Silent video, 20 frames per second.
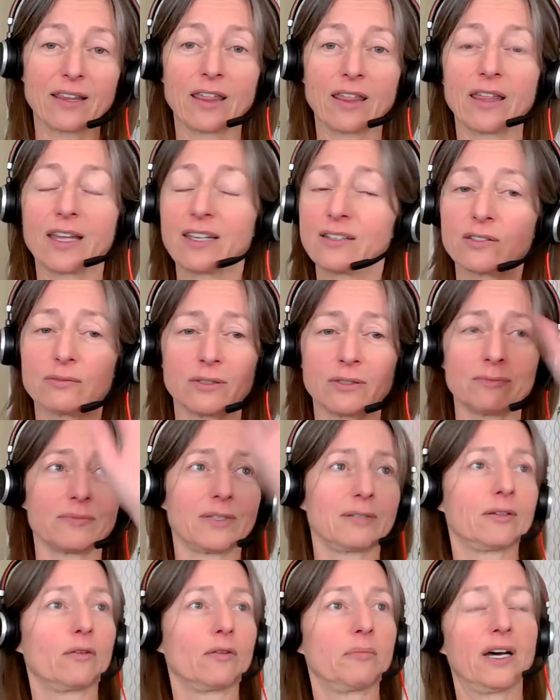The things, whoop,
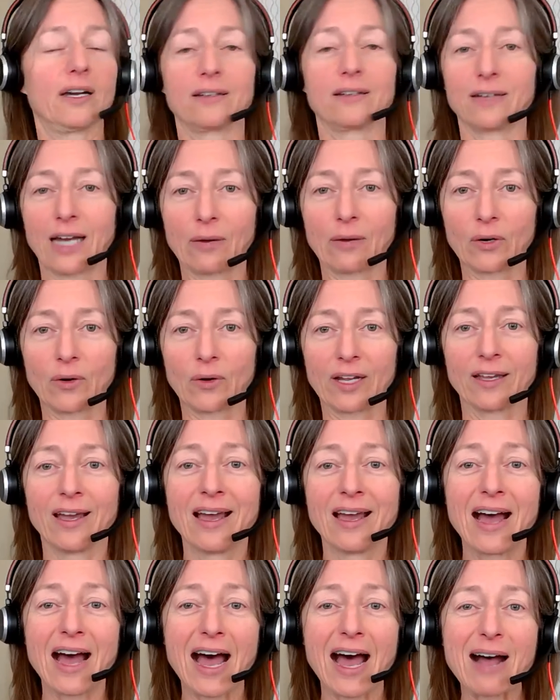a little bug, how annoying,
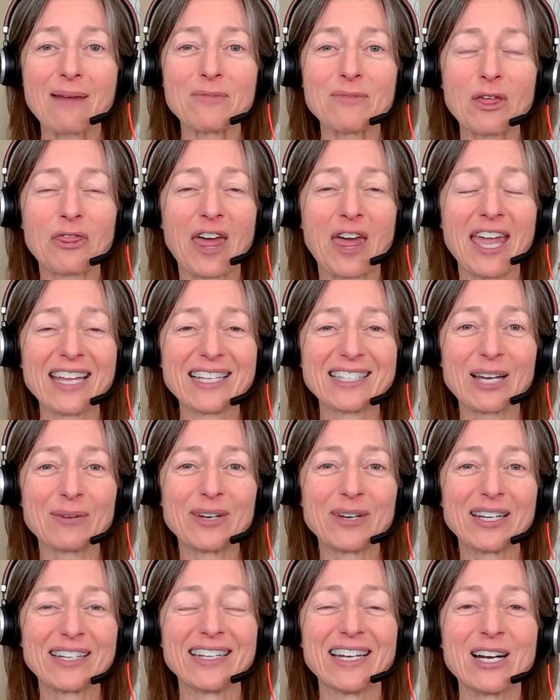um, the things that
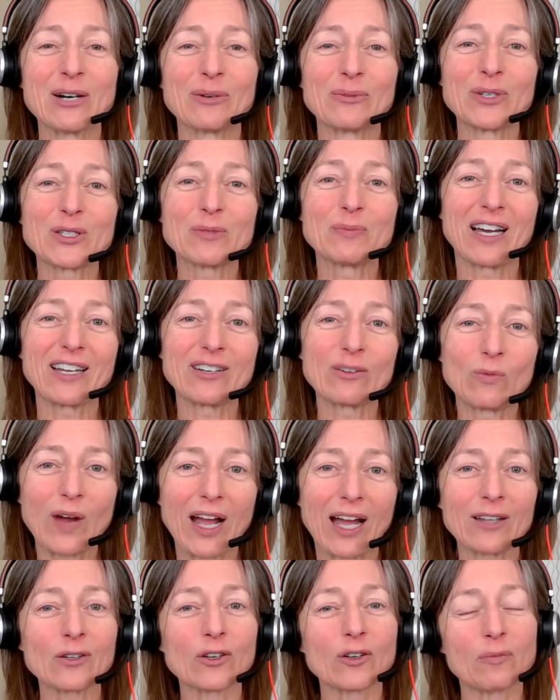we respond
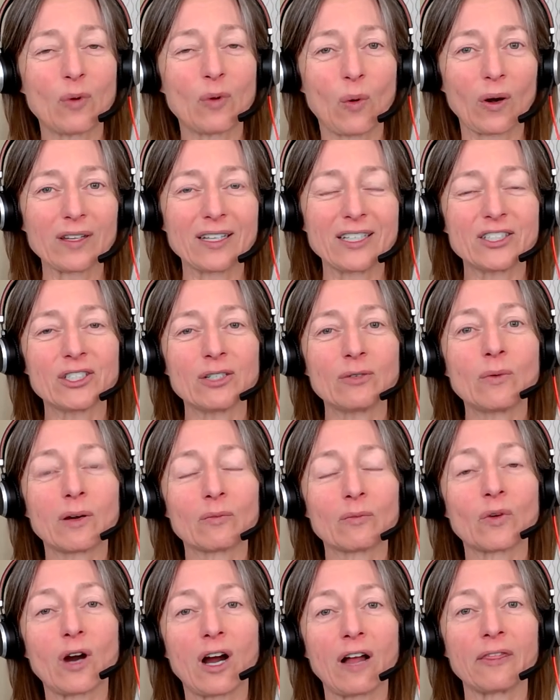well or poorly to
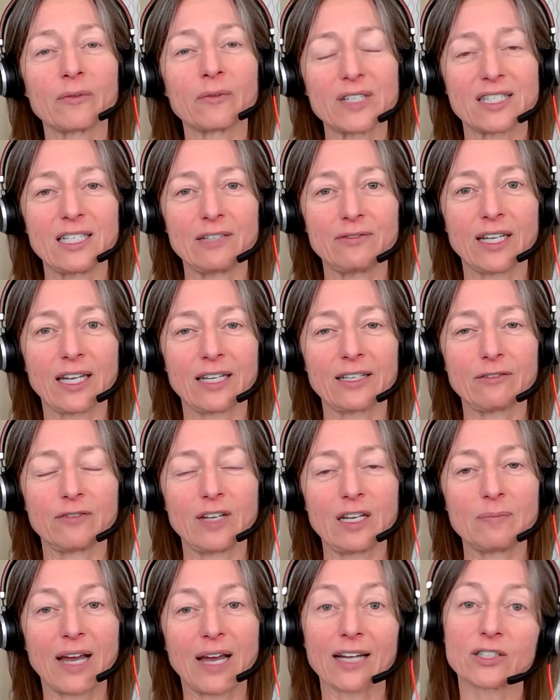when we're on the receiving end of
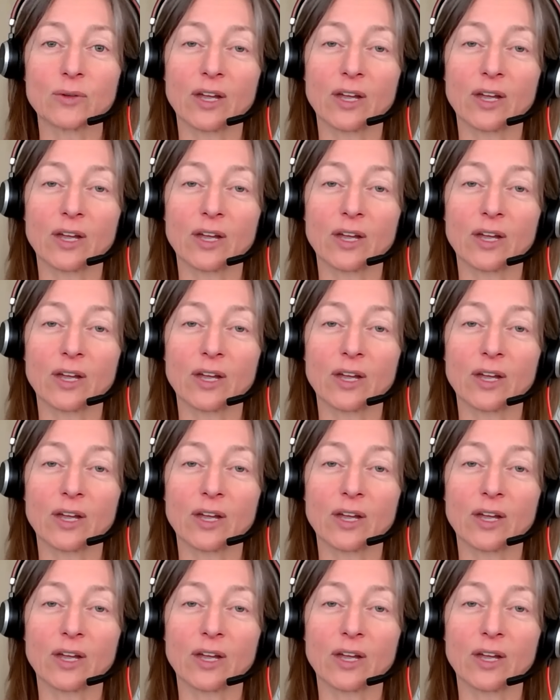feedback.